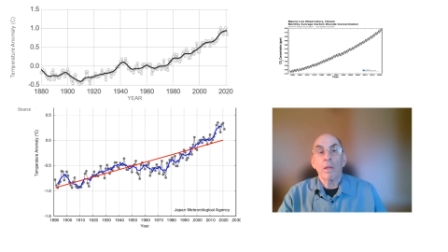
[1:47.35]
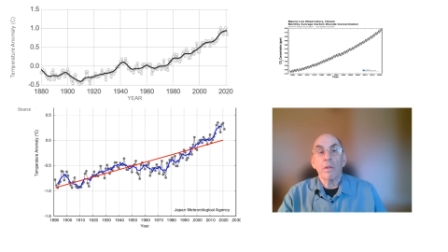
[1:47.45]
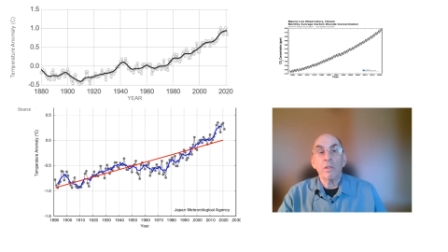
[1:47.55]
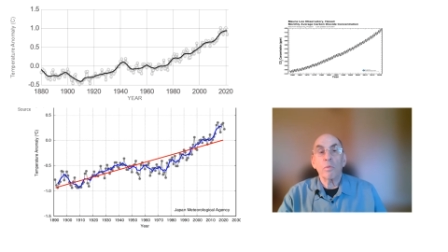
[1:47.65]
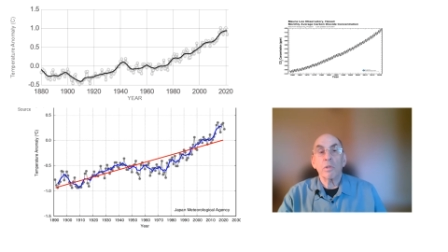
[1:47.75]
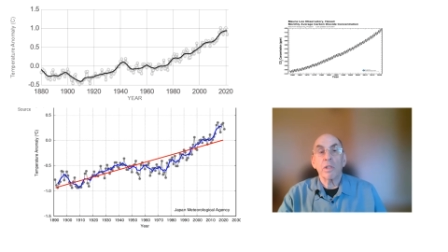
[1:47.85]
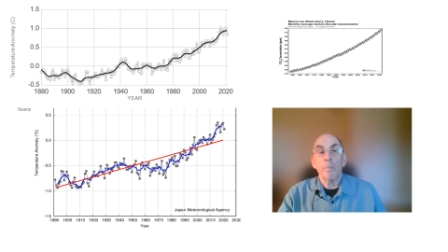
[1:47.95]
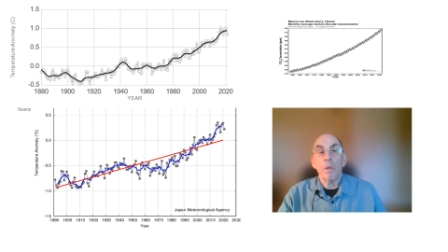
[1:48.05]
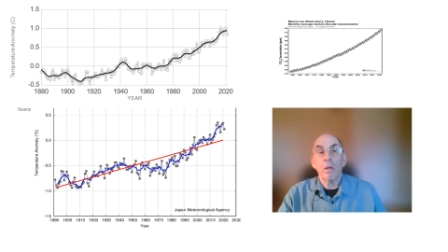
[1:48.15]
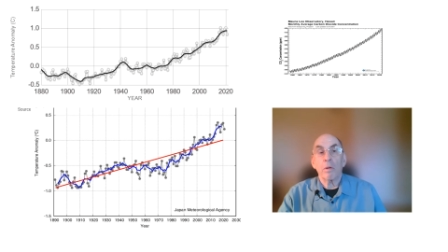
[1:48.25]
This was a
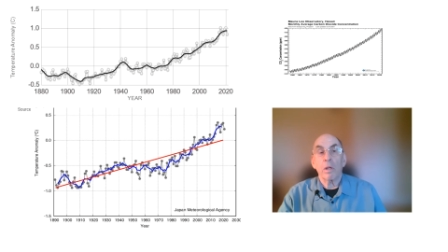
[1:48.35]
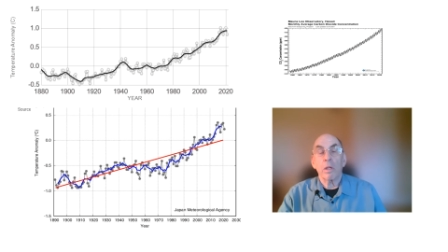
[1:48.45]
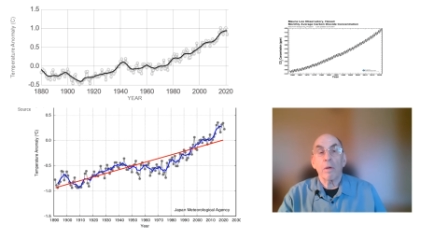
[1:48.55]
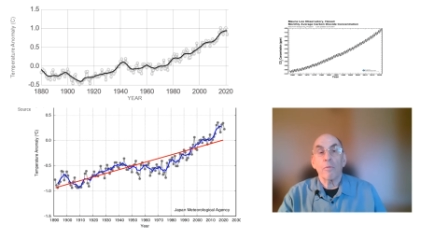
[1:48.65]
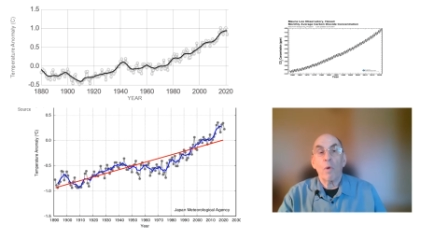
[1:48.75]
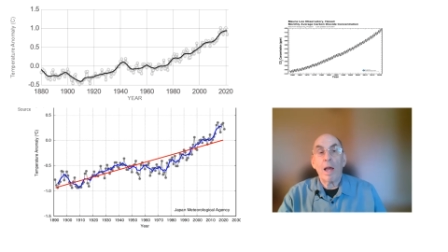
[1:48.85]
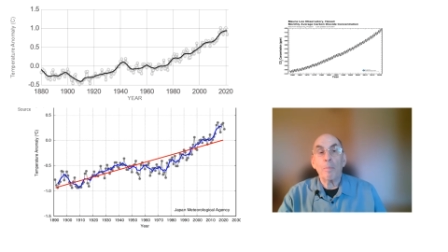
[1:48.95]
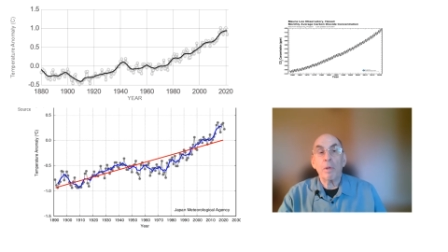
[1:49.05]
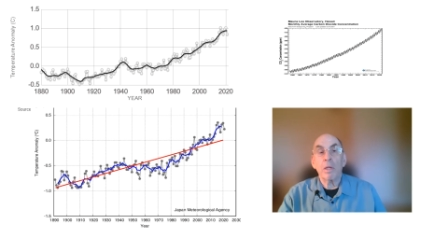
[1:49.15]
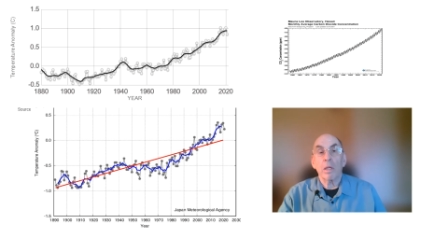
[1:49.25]
period of
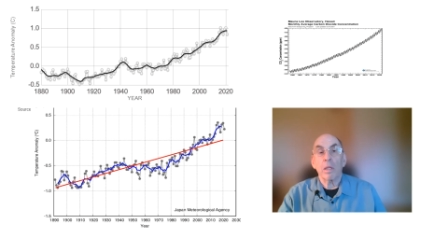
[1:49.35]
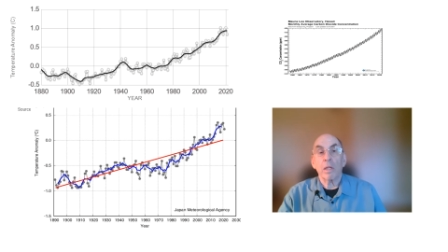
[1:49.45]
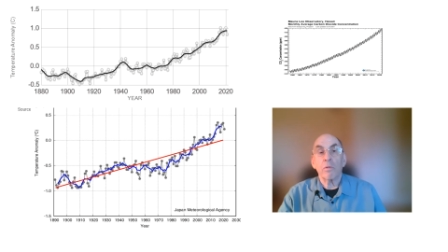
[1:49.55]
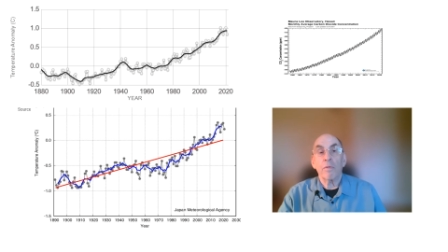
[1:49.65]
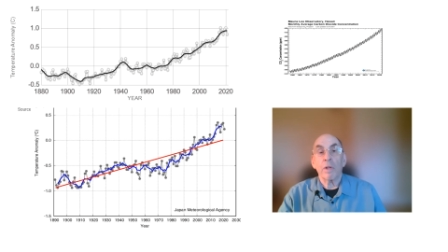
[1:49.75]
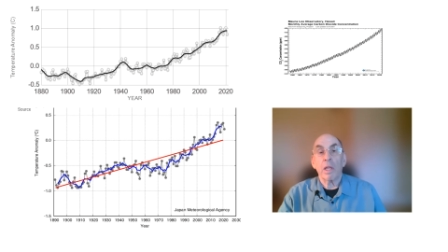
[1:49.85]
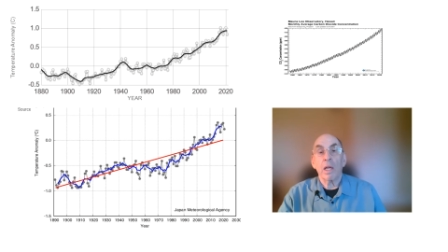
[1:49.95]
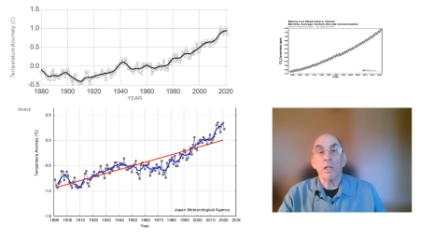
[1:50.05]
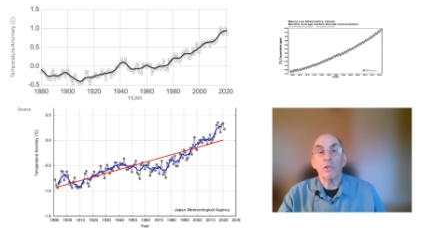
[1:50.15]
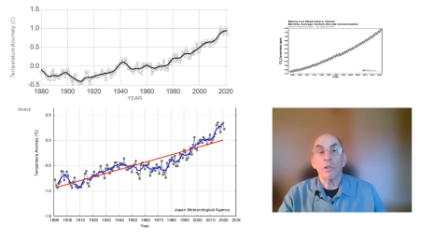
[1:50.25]
rapid
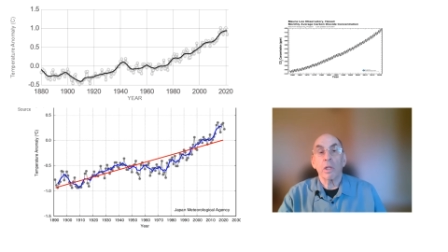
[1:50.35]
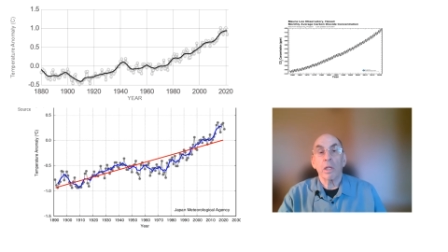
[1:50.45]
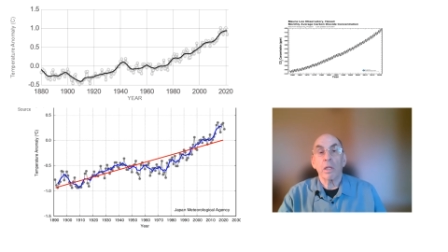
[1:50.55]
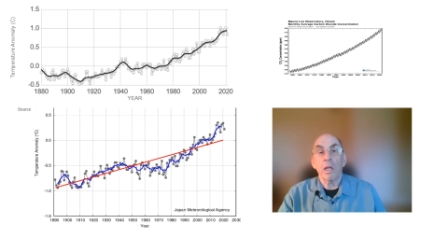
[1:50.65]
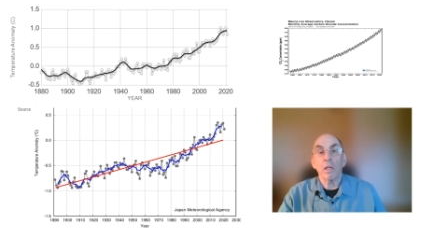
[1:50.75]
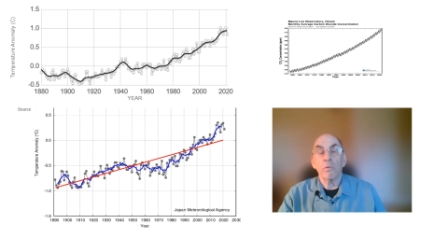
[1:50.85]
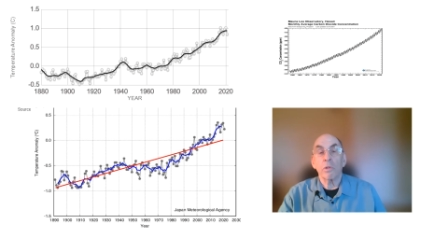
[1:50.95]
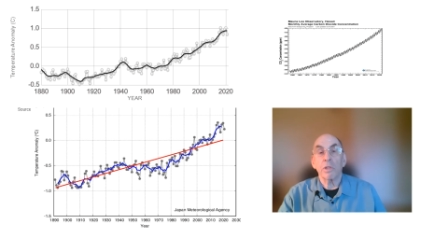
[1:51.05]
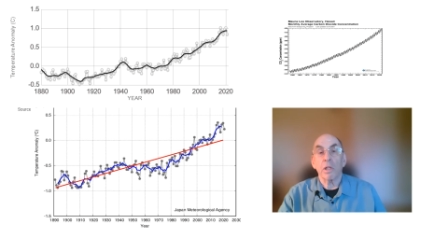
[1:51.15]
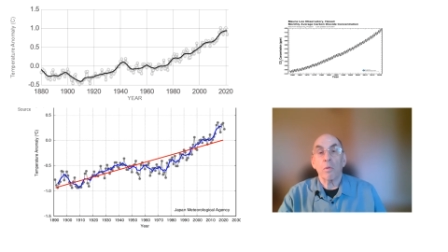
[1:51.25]
electrification in
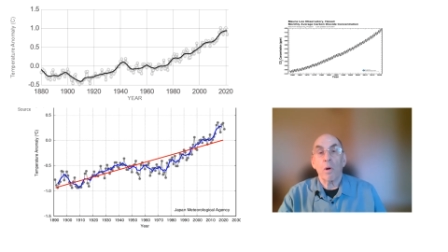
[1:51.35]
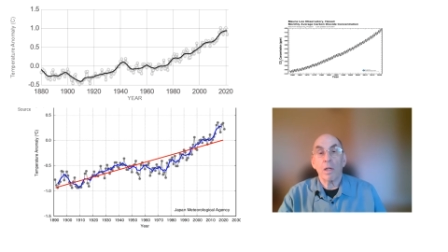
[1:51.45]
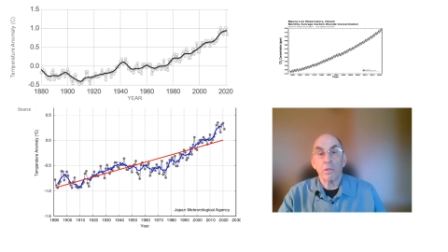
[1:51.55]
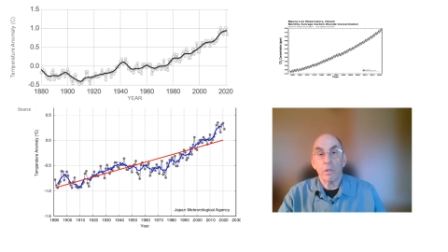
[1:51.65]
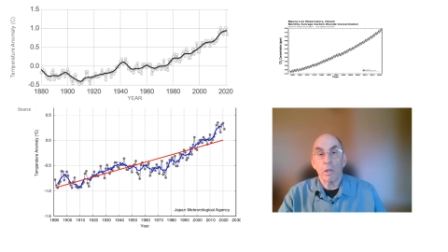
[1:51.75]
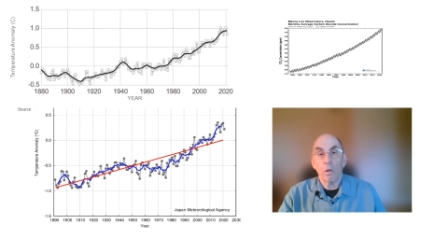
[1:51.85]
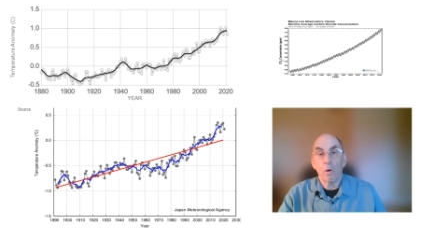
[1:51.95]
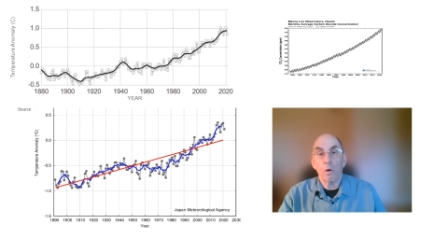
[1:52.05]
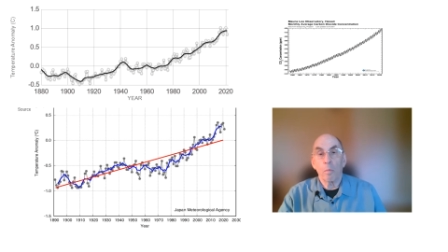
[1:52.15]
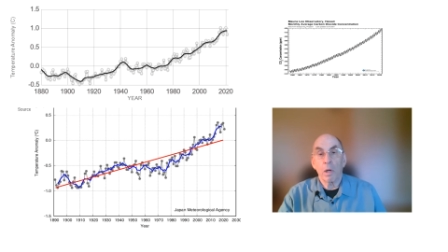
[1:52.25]
countries across the
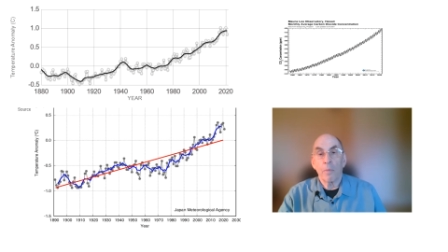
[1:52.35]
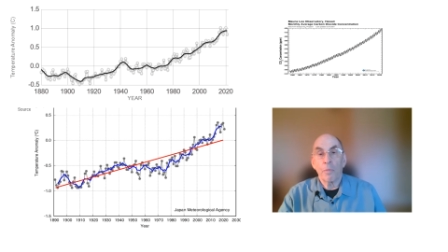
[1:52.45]
globe.